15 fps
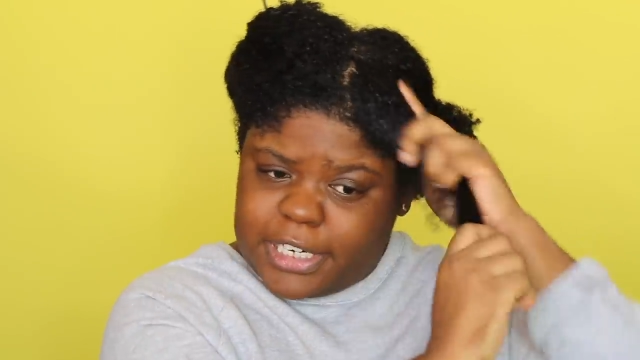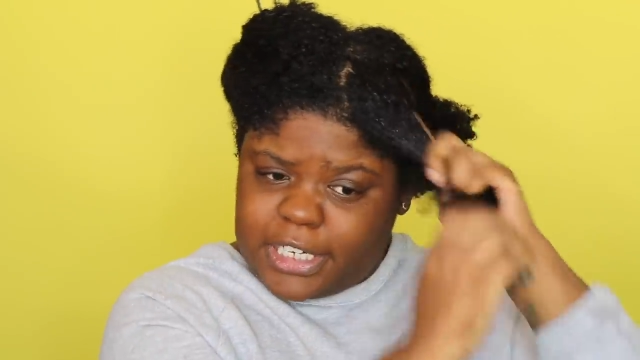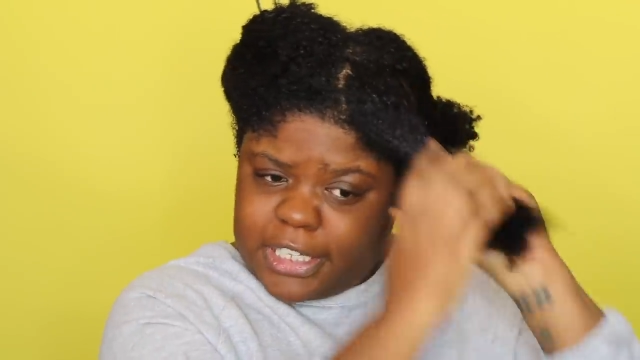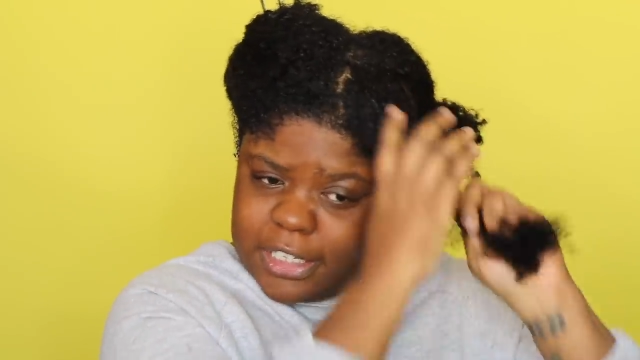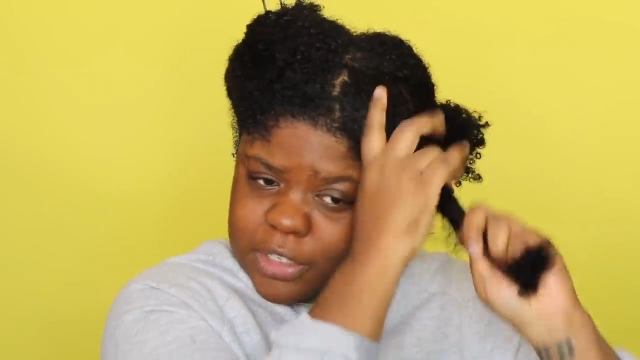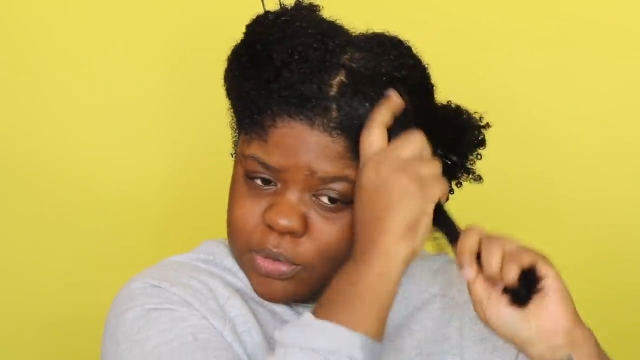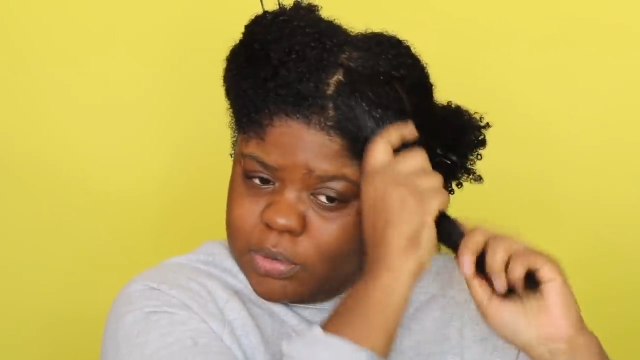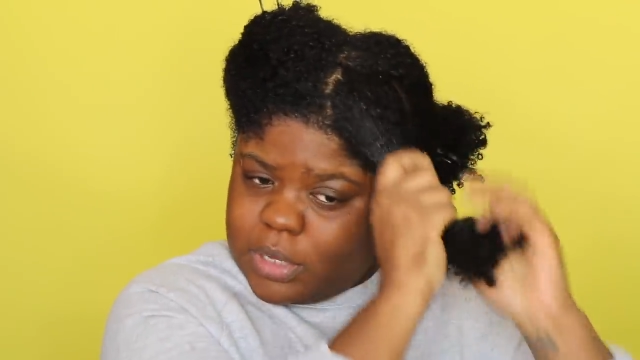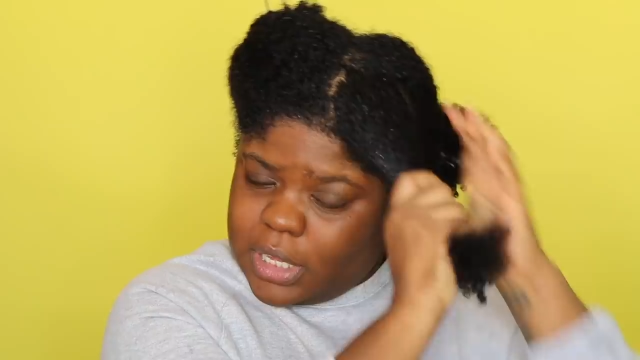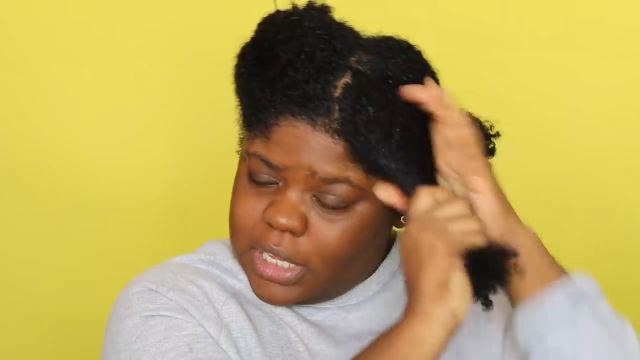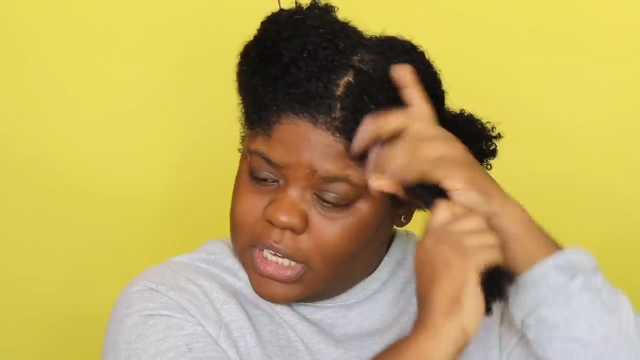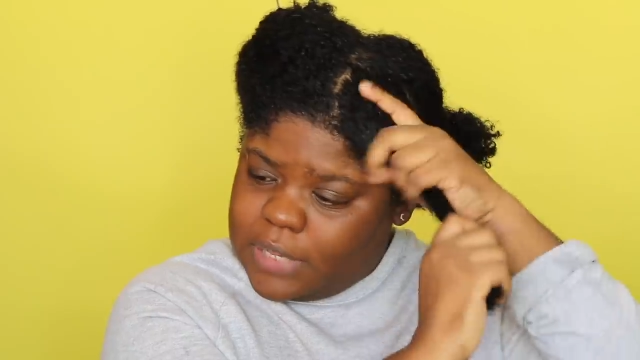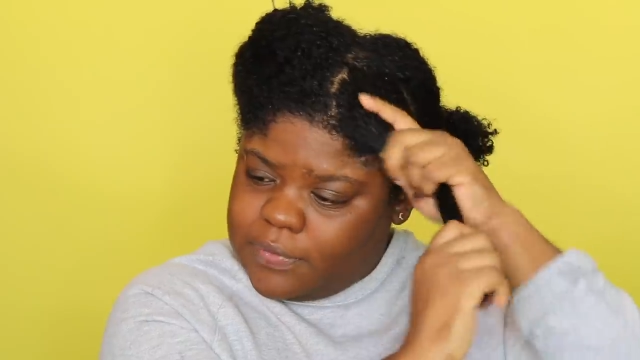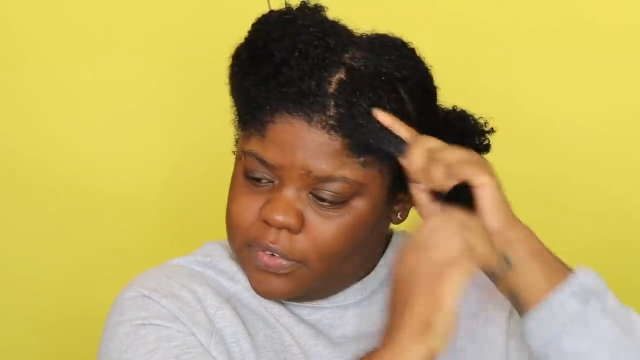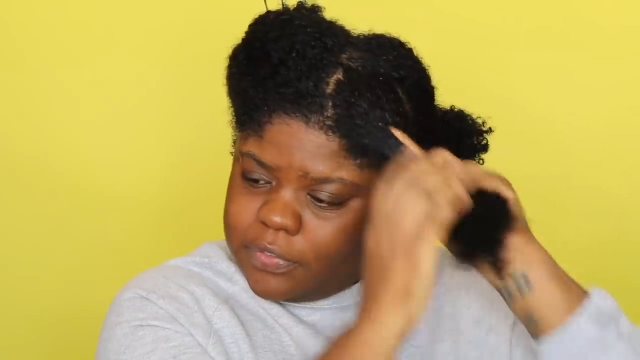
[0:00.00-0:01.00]
Like, you can't
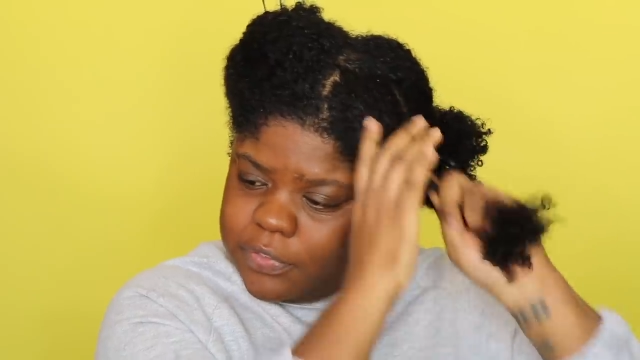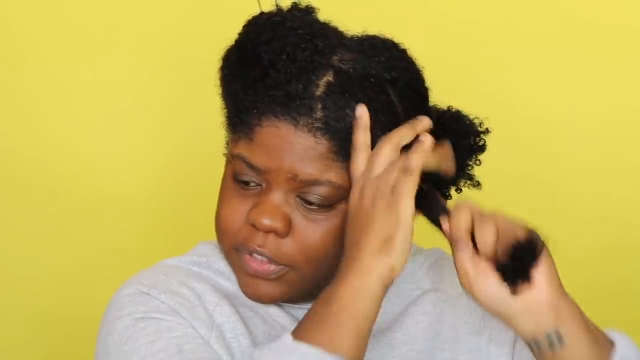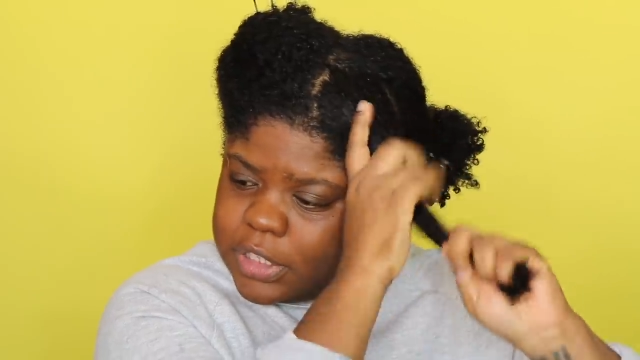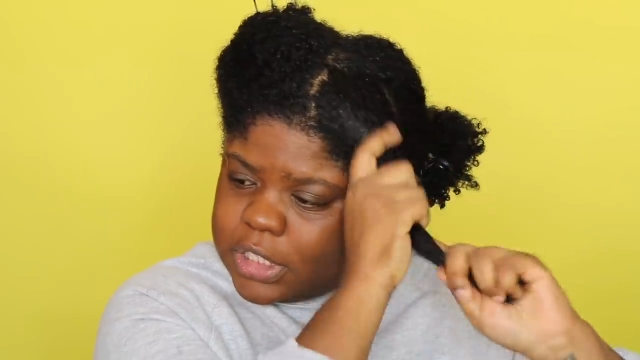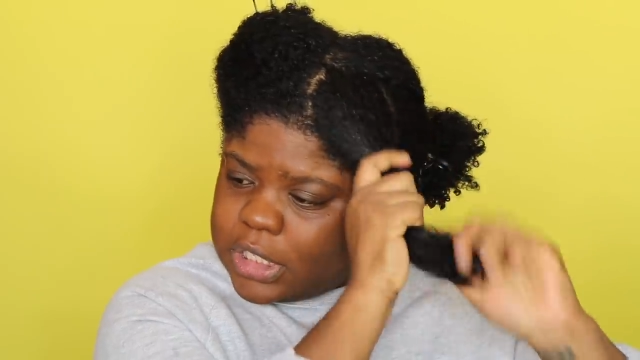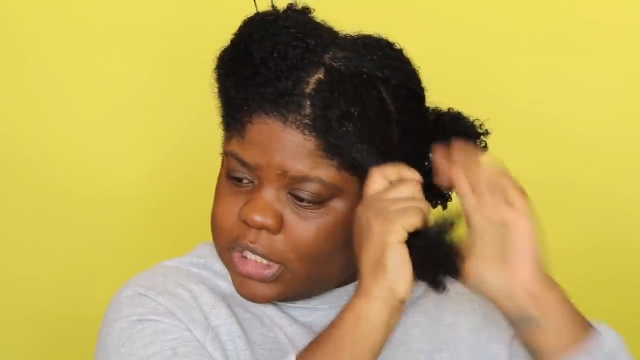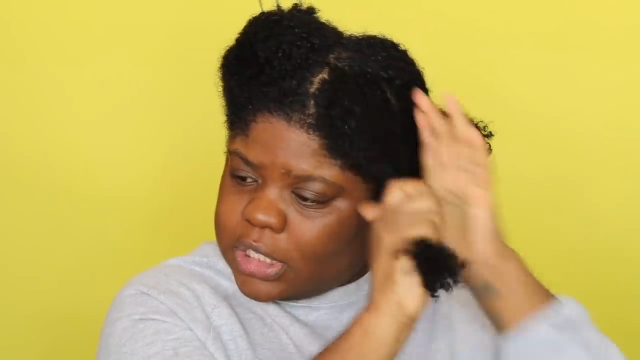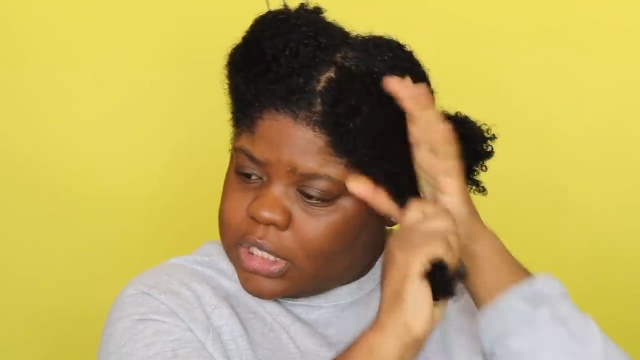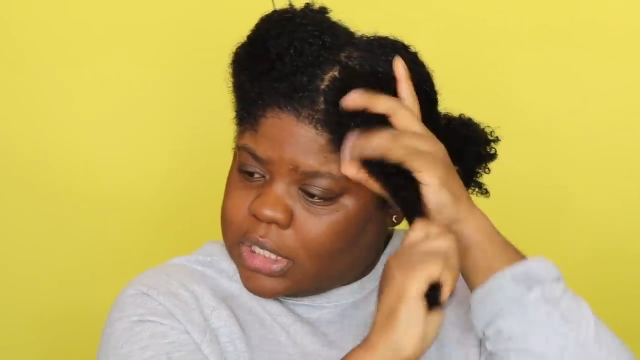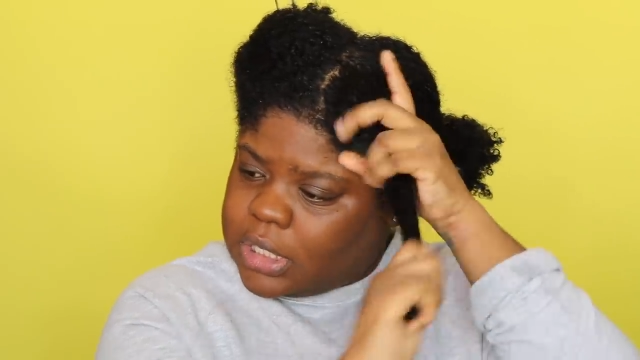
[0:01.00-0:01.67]
even really